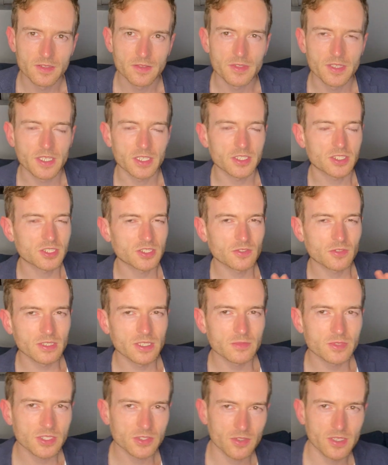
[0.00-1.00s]
the
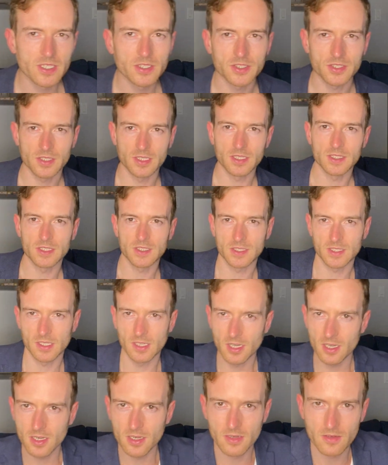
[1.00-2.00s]
extreme strangeness
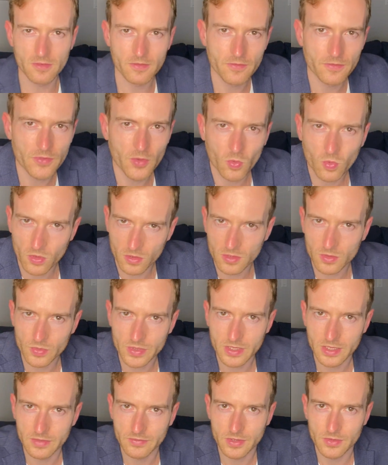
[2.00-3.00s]
of the world
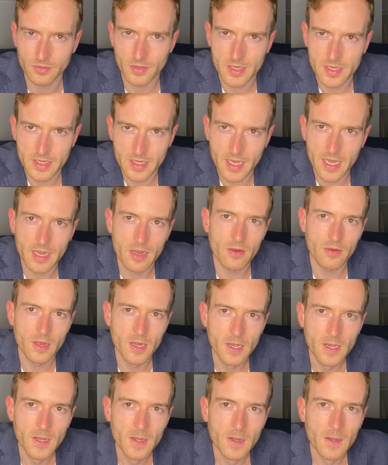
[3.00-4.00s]
we live in right now.
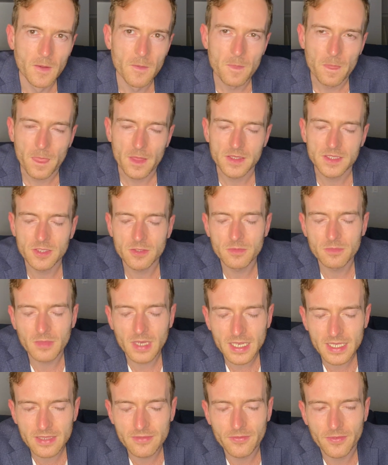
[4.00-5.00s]
And so,
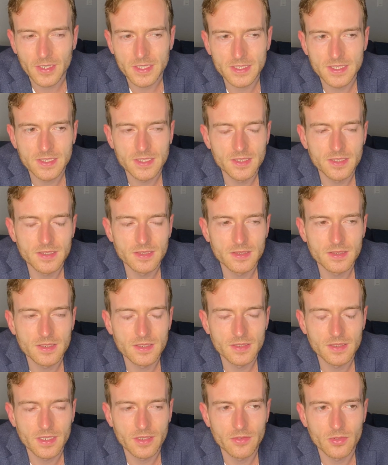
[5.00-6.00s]
my advice to,
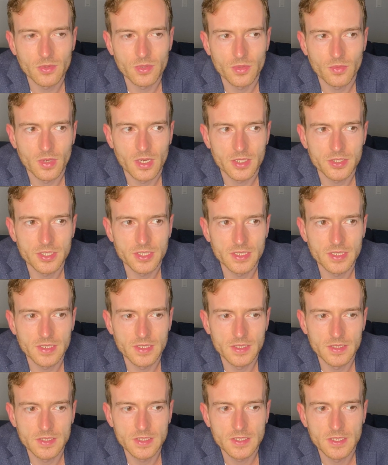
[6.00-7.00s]
to everyone watching
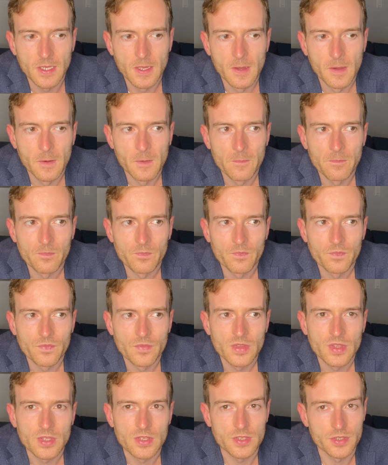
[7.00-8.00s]
is
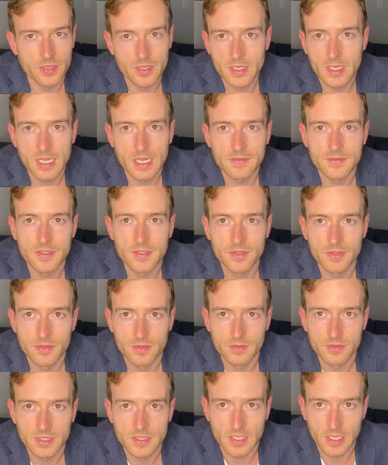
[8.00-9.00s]
you're going to have
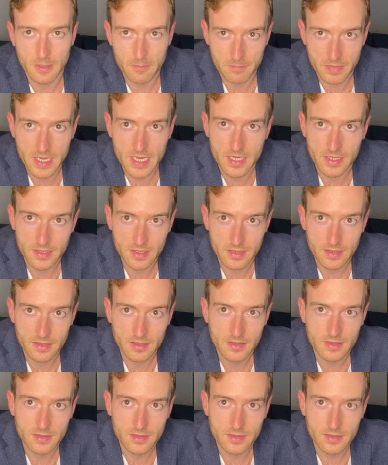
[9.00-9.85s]
to just abandon